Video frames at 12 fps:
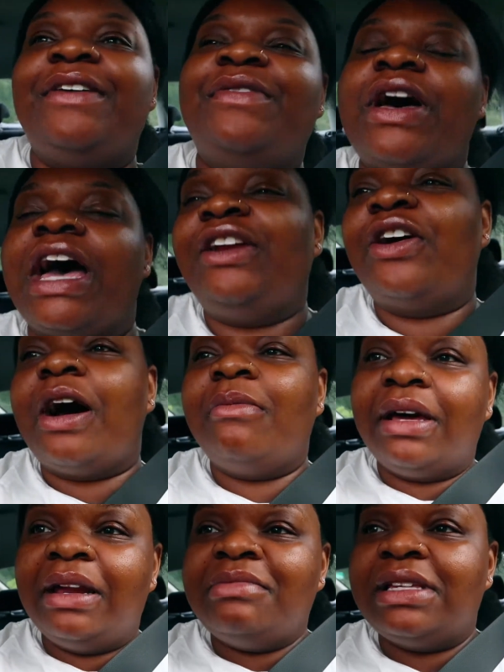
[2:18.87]
even though i know
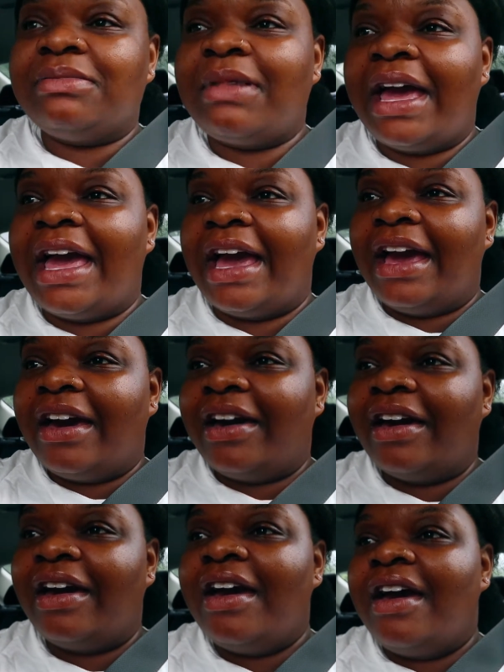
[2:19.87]
i'm gonna miss my
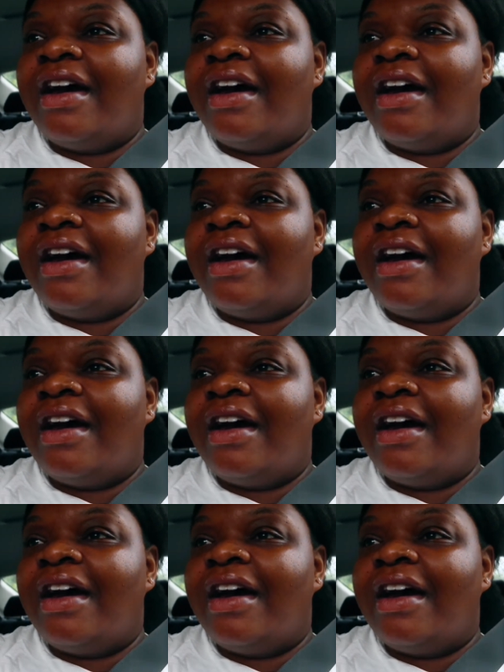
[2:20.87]
hair